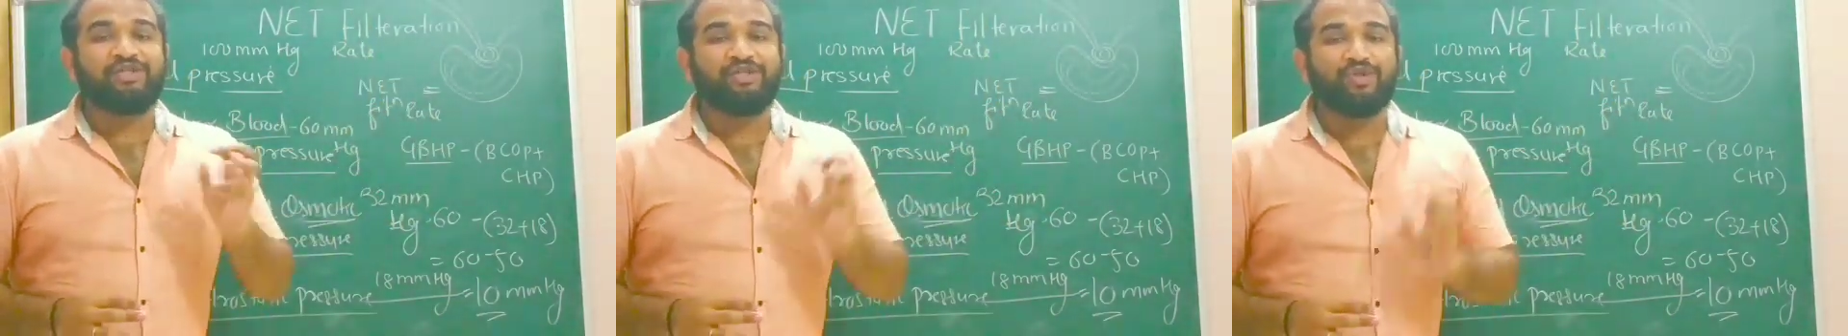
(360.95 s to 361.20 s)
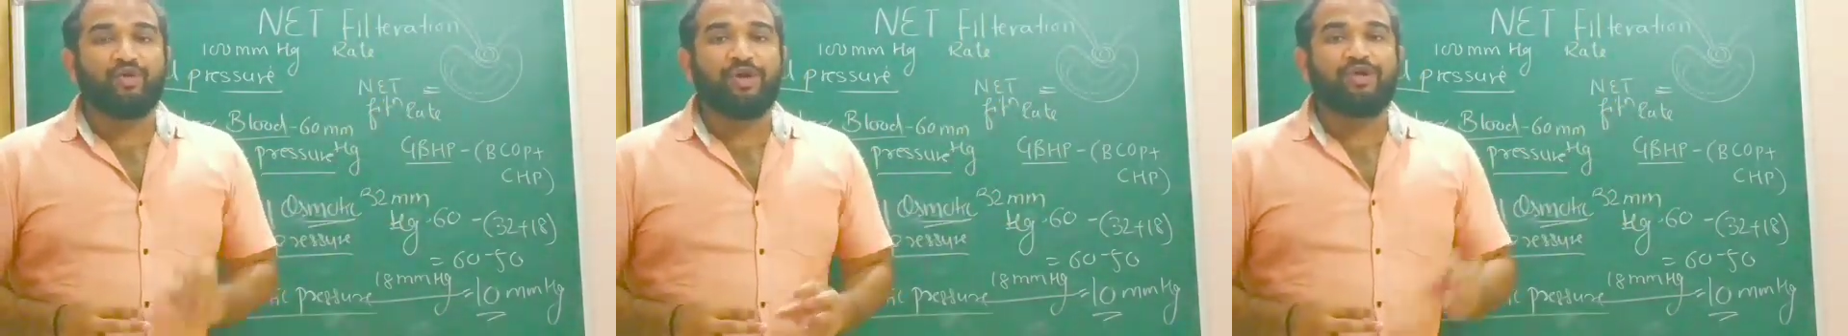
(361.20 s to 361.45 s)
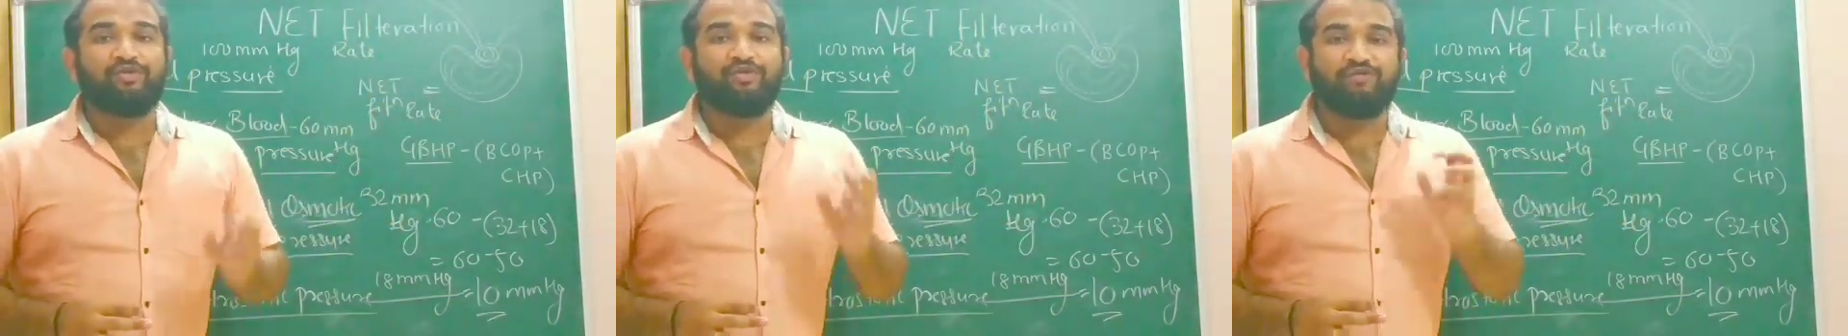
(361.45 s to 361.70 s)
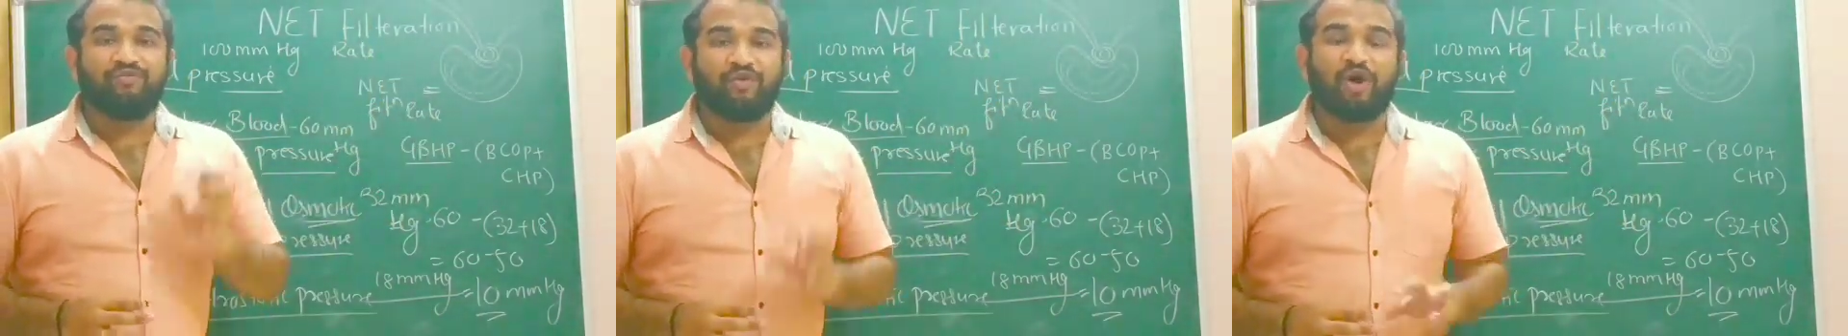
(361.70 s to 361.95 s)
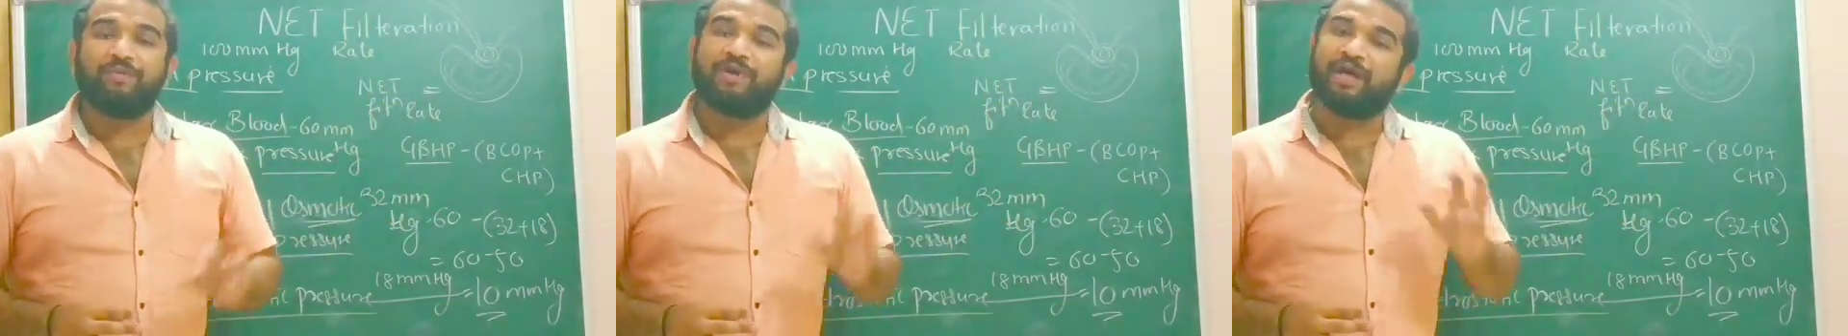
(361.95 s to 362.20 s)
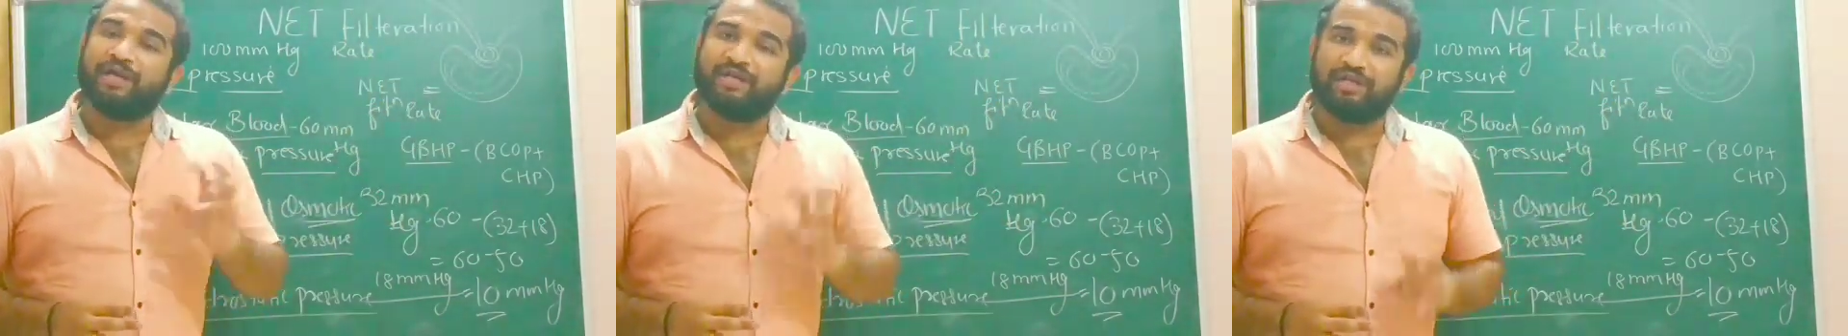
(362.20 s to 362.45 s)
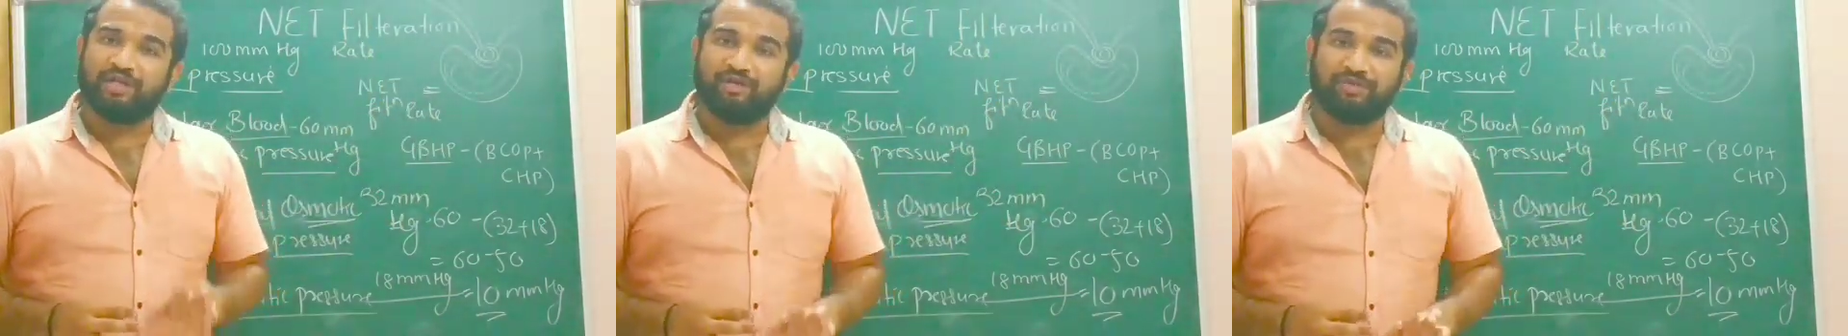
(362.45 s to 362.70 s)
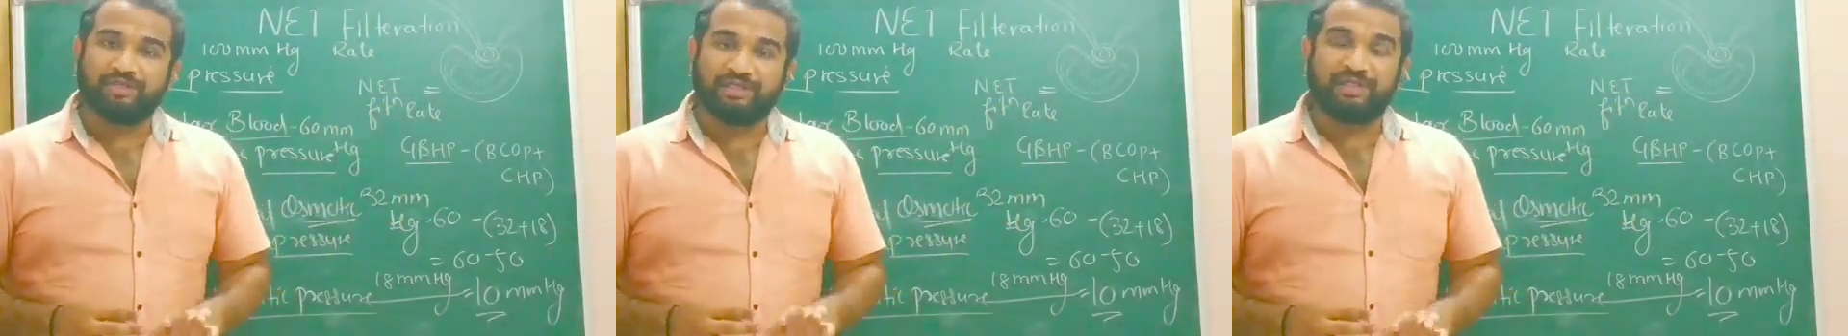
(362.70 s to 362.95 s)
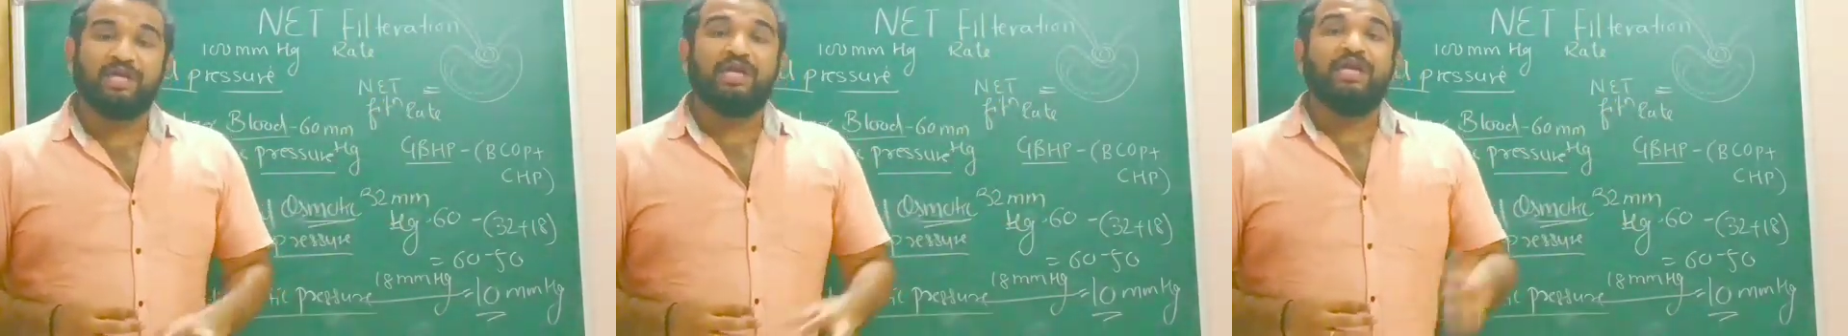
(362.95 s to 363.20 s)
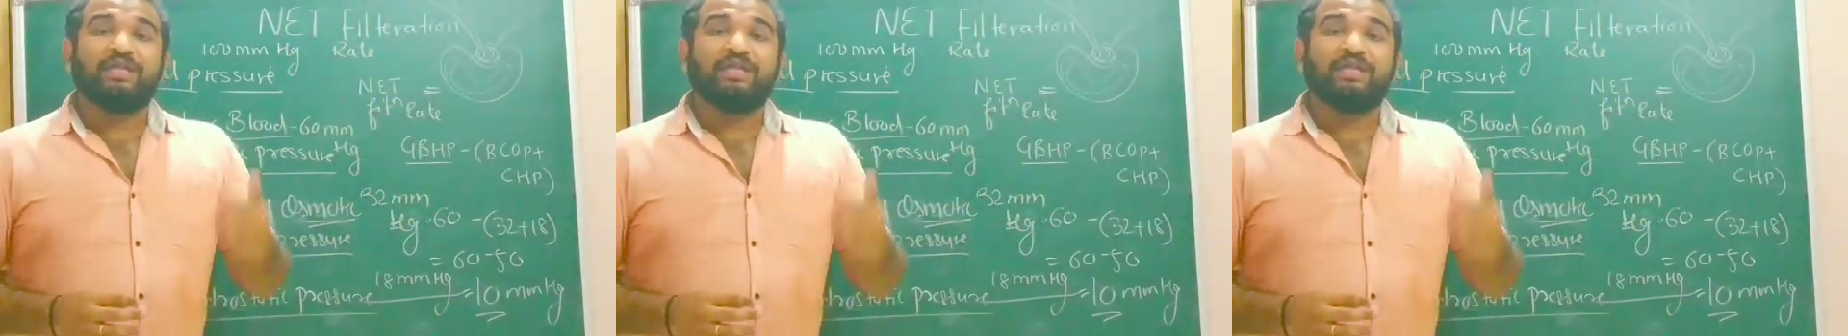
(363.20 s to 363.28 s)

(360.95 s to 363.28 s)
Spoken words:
is going to form continuously.